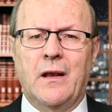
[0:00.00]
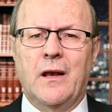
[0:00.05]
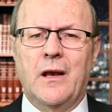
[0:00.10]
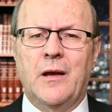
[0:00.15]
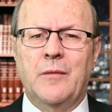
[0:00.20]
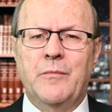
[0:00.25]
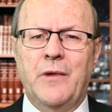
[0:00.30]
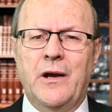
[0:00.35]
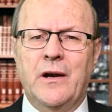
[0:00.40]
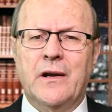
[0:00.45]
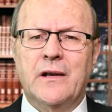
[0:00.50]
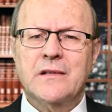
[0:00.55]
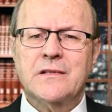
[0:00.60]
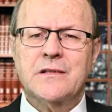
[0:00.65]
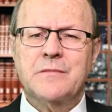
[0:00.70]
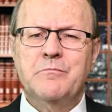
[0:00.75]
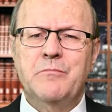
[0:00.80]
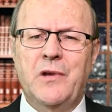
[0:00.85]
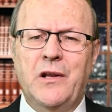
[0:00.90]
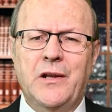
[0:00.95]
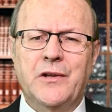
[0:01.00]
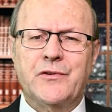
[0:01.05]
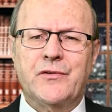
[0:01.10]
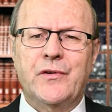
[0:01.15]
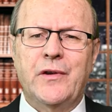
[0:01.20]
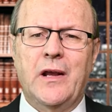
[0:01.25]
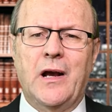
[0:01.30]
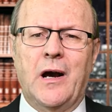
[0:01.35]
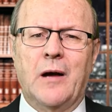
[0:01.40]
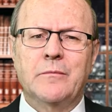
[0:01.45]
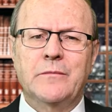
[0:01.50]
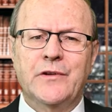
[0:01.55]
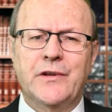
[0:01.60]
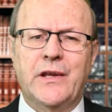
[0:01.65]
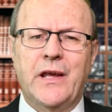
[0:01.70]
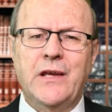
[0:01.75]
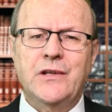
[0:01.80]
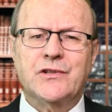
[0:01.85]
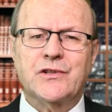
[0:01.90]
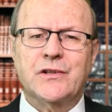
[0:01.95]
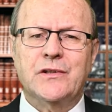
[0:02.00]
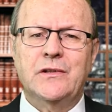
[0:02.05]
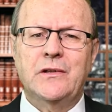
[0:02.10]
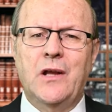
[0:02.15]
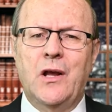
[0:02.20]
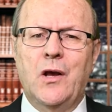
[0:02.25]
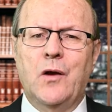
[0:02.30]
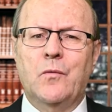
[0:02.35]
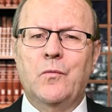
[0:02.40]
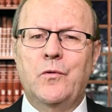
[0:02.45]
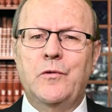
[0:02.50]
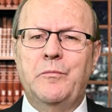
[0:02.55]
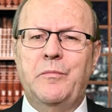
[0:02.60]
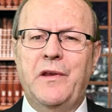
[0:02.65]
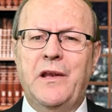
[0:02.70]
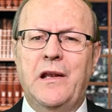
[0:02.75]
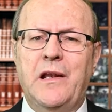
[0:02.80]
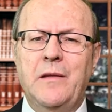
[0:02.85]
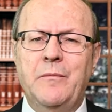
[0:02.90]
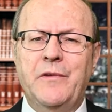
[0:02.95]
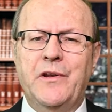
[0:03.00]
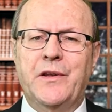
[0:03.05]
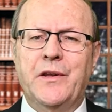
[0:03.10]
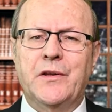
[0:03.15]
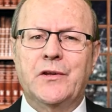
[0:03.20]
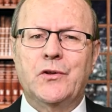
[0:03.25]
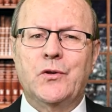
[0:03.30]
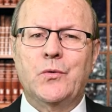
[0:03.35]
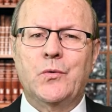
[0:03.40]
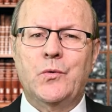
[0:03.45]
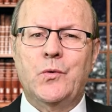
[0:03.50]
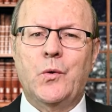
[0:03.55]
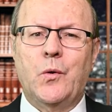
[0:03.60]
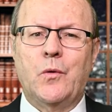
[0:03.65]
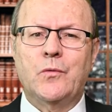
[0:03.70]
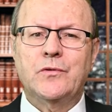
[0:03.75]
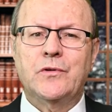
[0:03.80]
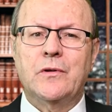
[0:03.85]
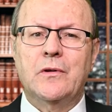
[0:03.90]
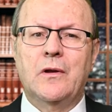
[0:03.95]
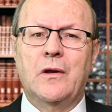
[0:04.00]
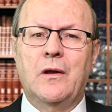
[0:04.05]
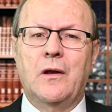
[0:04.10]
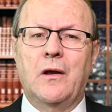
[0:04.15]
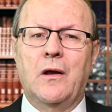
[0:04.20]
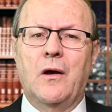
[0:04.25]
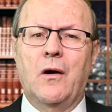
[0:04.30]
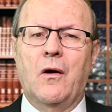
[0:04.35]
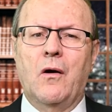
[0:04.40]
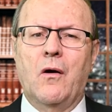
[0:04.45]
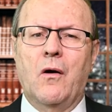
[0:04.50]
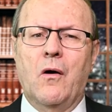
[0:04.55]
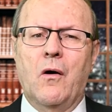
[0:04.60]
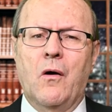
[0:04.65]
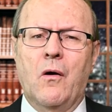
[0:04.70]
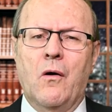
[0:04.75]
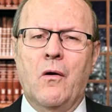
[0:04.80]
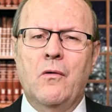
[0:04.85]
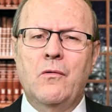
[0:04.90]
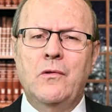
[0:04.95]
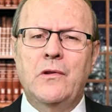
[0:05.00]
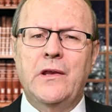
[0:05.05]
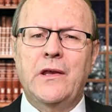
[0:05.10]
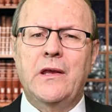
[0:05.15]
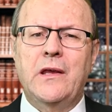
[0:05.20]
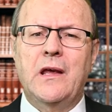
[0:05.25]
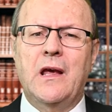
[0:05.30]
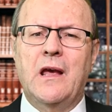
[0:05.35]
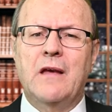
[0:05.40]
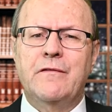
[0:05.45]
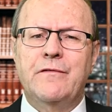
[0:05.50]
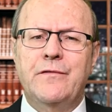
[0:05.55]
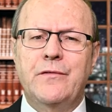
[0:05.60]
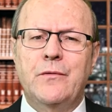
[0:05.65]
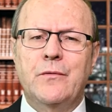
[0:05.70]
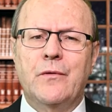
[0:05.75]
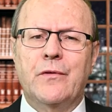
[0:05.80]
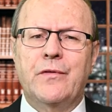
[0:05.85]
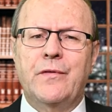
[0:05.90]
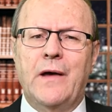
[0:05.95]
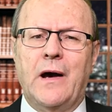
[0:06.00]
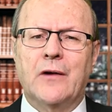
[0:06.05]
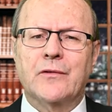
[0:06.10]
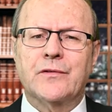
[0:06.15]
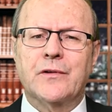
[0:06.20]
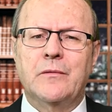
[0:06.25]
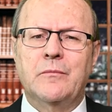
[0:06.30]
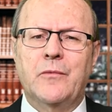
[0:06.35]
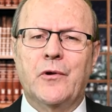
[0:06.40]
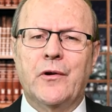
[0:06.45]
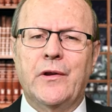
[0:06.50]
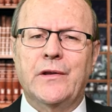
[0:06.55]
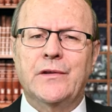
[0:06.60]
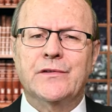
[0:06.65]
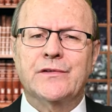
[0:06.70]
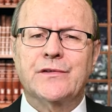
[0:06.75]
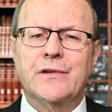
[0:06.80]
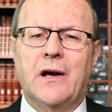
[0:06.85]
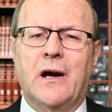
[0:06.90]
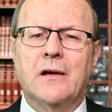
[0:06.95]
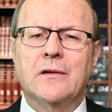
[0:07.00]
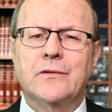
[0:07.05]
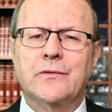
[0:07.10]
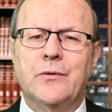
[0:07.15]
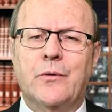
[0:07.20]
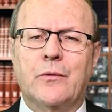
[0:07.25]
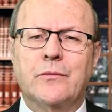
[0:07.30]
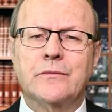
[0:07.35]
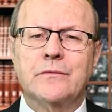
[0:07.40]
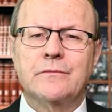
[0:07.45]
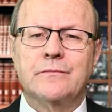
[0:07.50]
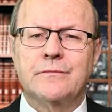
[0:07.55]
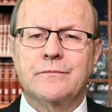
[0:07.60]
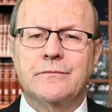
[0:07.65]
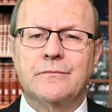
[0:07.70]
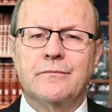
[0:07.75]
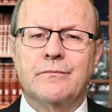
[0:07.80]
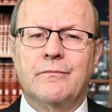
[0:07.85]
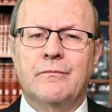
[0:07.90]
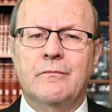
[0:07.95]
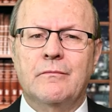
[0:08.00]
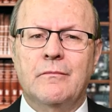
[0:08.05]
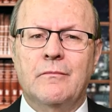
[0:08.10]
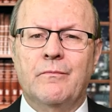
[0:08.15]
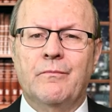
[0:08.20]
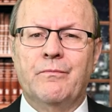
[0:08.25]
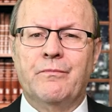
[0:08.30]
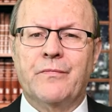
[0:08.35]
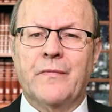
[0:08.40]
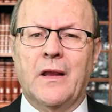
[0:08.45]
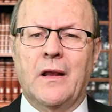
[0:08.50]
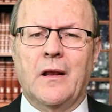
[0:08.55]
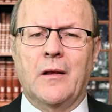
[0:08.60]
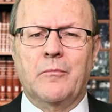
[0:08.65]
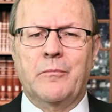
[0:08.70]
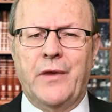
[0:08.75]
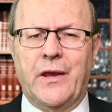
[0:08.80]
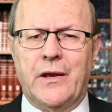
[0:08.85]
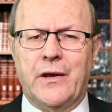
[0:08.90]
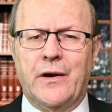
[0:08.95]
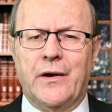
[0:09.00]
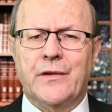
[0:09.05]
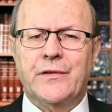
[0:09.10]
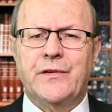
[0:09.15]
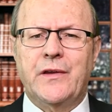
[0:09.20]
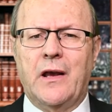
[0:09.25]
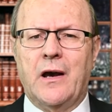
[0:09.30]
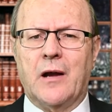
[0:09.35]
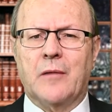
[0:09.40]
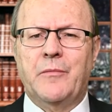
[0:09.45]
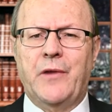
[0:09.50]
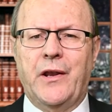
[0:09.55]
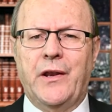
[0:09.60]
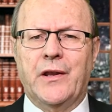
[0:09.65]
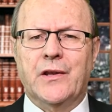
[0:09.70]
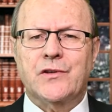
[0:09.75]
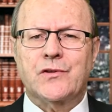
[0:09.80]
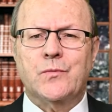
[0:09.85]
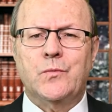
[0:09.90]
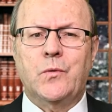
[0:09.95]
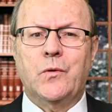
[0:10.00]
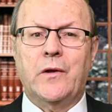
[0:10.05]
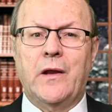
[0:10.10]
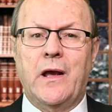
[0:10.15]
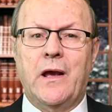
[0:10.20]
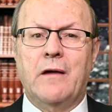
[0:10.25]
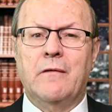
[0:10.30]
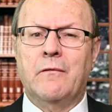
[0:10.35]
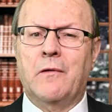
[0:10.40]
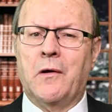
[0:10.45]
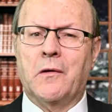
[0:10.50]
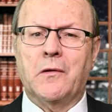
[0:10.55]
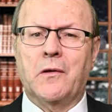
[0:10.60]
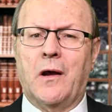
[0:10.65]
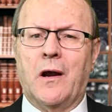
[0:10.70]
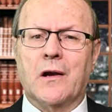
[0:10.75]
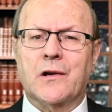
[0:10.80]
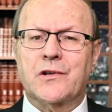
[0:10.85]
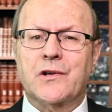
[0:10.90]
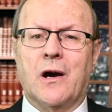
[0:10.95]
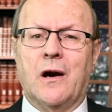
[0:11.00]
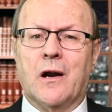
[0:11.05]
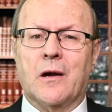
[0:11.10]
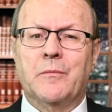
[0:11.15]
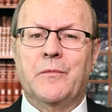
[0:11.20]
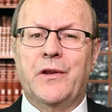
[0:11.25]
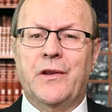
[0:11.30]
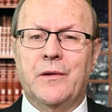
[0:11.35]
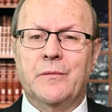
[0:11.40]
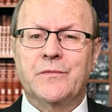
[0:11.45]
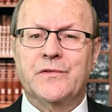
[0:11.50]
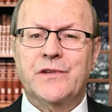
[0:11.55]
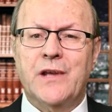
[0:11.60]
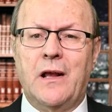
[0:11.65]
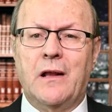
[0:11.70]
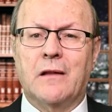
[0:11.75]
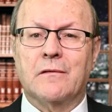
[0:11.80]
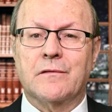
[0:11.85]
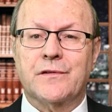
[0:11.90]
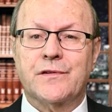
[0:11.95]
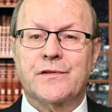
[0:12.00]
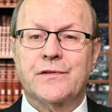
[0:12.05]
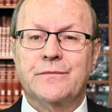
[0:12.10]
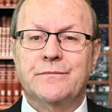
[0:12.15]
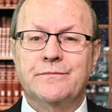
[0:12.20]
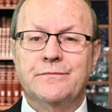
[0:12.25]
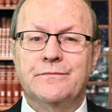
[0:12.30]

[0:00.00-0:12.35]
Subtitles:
America's military obligation would be limited to, quote, only a few thousand Marines, unquote. because the Armenians would have a large army themselves.